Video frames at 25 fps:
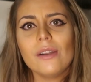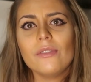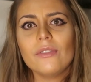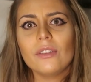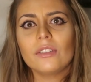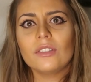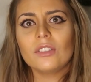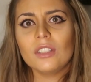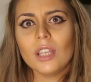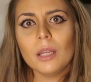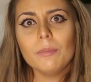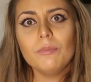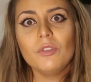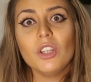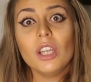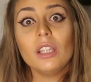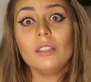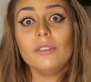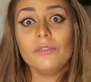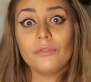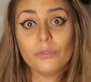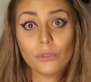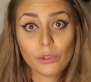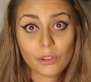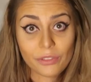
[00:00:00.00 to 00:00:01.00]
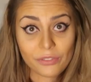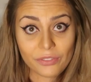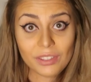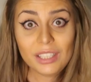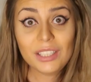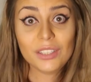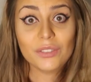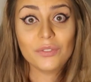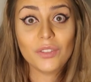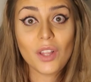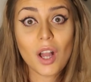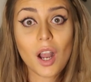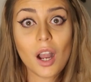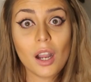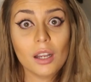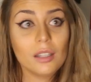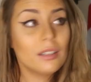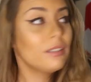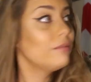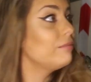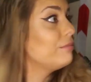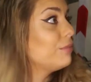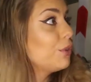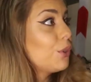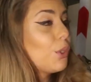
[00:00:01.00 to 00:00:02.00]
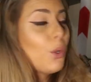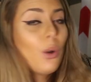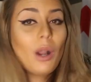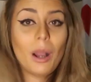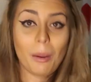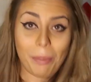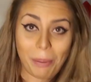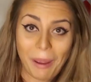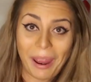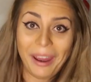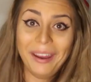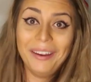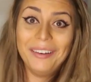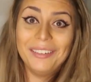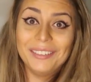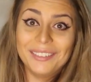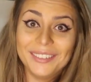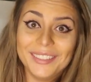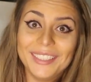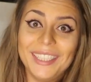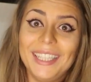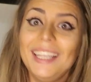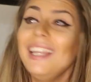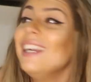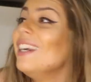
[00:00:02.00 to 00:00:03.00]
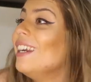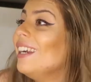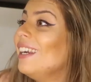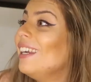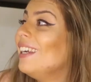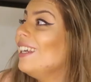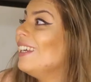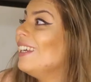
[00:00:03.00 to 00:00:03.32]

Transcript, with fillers: found the subject for this vlog. So apparently,